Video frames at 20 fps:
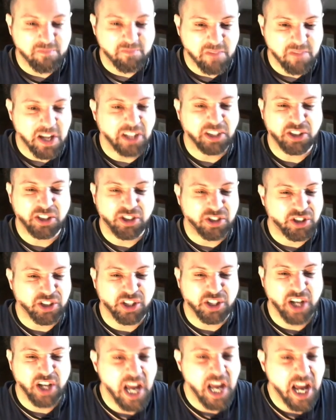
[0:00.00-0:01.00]
And this is just
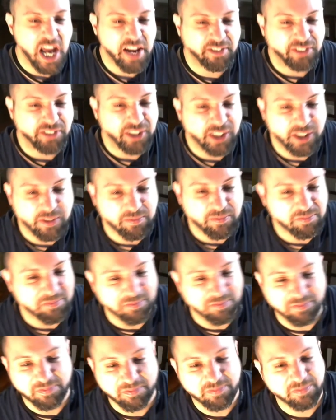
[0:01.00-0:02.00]
a heavy,
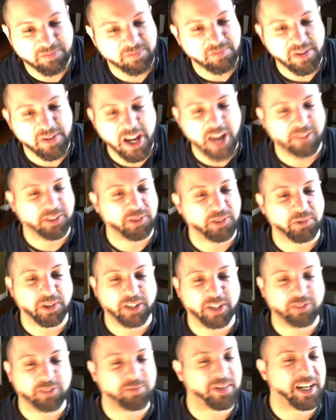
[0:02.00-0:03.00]
heavy
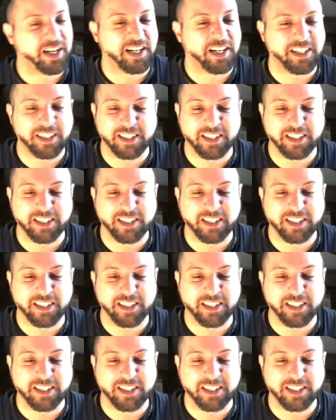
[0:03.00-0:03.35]
riff, man.